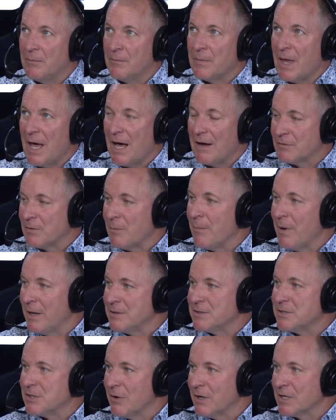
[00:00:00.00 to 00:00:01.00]
have to manage
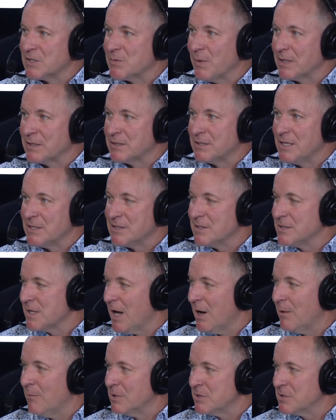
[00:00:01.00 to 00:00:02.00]
their expectations of how
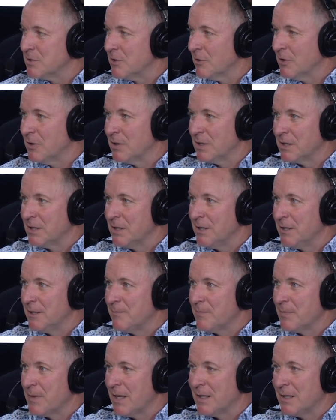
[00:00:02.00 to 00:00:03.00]
much they're going to get,
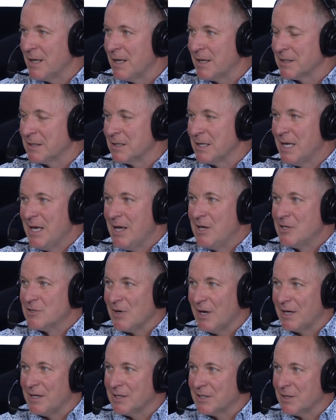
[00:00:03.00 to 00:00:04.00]
and
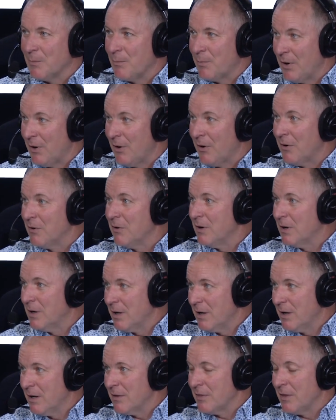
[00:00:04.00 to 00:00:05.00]
trying to compare
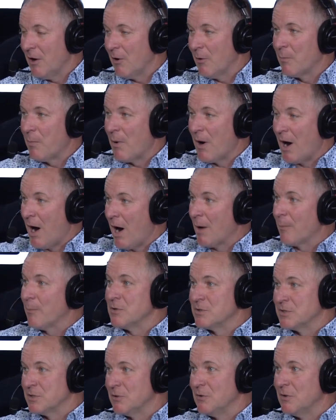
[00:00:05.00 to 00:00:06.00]
their
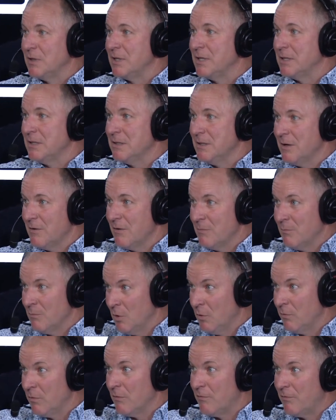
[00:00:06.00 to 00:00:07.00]
opportunity
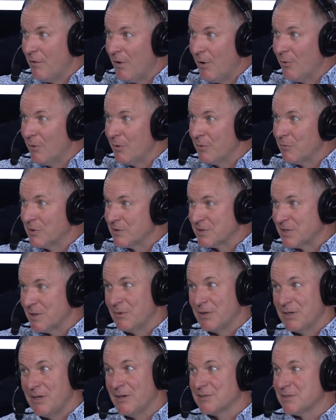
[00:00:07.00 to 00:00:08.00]
moving forward with
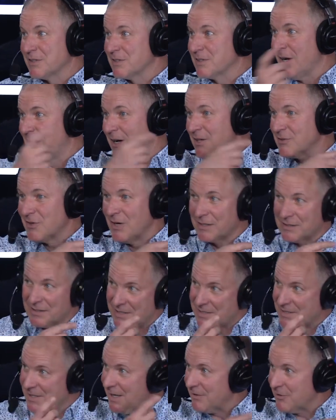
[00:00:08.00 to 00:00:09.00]
somebody else's contract they
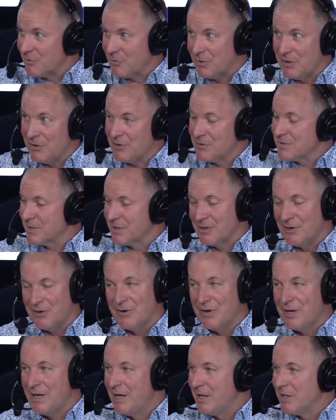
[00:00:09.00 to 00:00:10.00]
signed 3 years ago
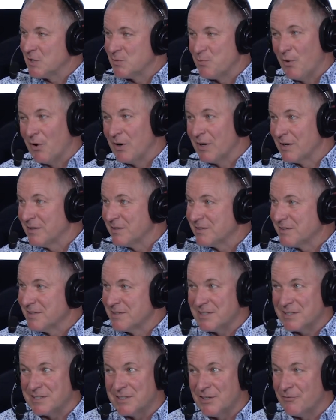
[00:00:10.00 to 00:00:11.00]
is pointless. It's
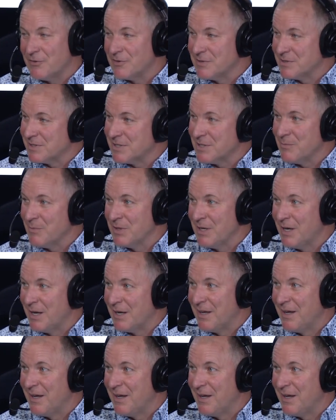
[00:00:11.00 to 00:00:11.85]
a different CBA.